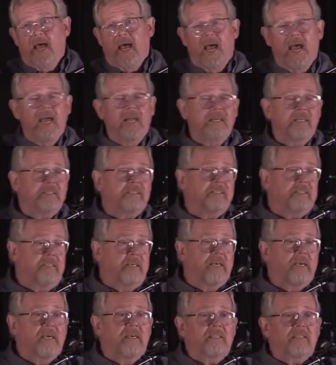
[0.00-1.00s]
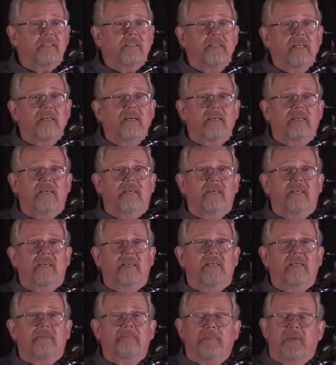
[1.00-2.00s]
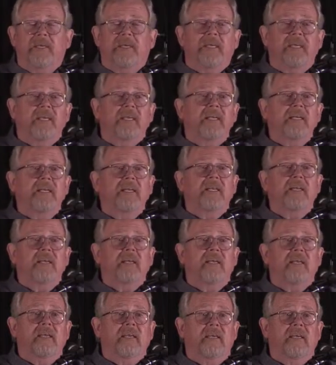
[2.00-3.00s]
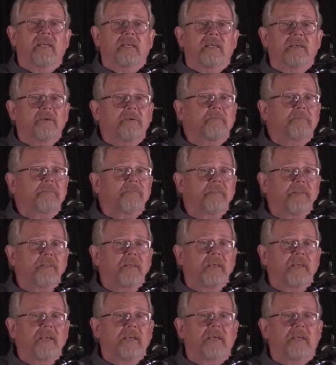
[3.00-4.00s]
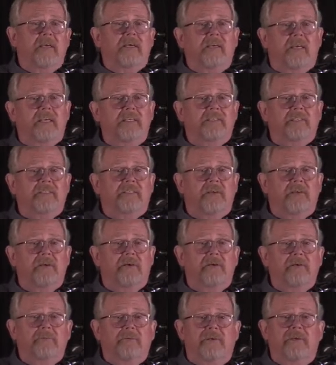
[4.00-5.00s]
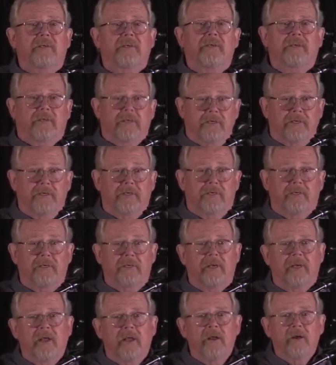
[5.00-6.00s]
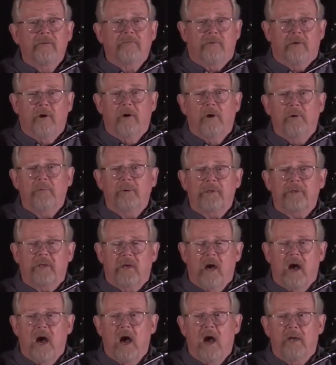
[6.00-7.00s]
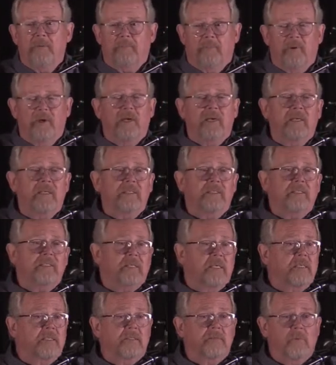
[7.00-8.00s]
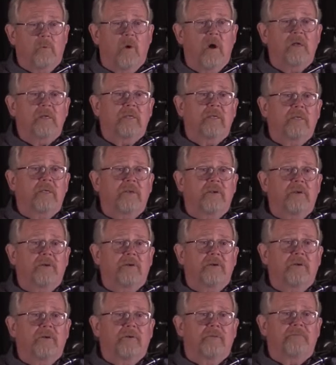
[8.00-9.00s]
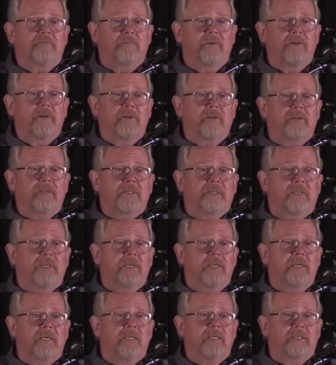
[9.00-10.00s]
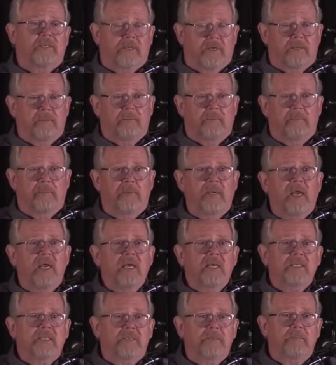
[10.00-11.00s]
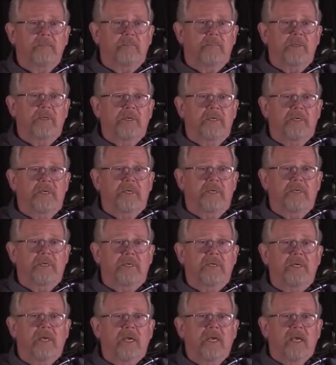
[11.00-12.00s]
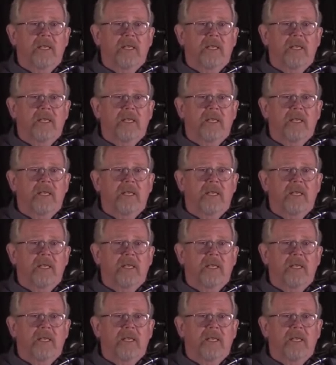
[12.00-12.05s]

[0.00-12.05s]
And it's just the beginning of their history. For when God brings his wonderful kingdom to be,